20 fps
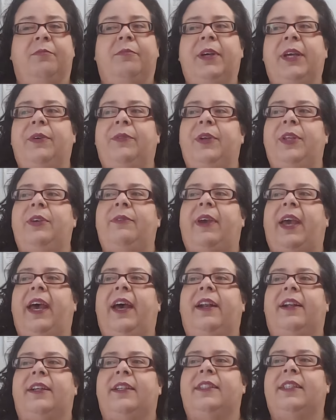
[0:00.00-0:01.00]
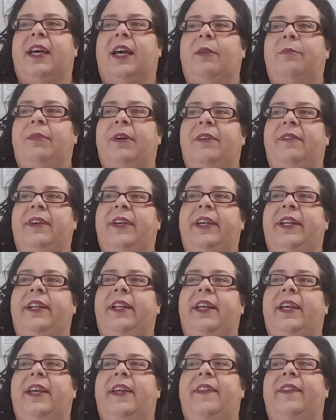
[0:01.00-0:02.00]
But when you add on top of it
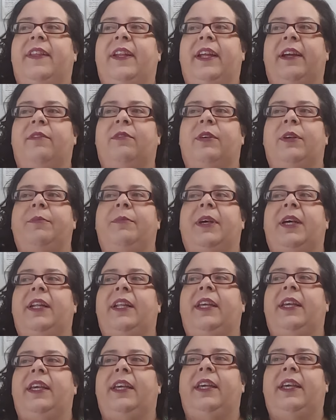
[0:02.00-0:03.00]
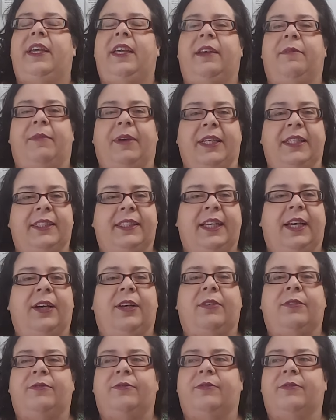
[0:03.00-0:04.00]
that everybody,
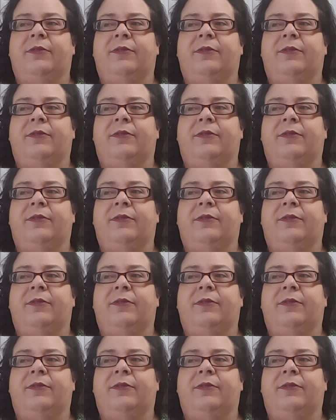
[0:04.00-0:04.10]
myself,